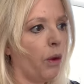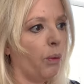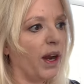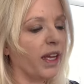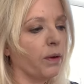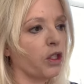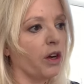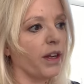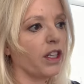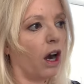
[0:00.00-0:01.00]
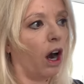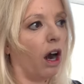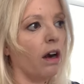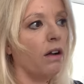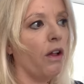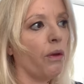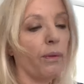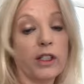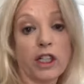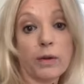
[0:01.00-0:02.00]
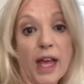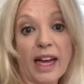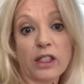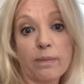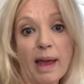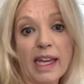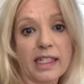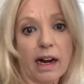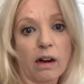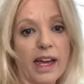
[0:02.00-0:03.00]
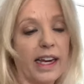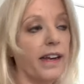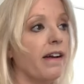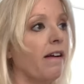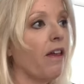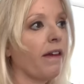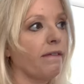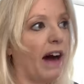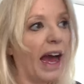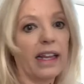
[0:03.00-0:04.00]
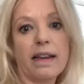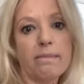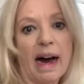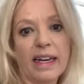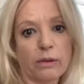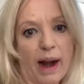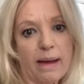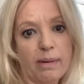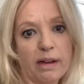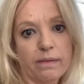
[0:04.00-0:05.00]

what he was doing to her when she was actually being interrogated violent mind rape.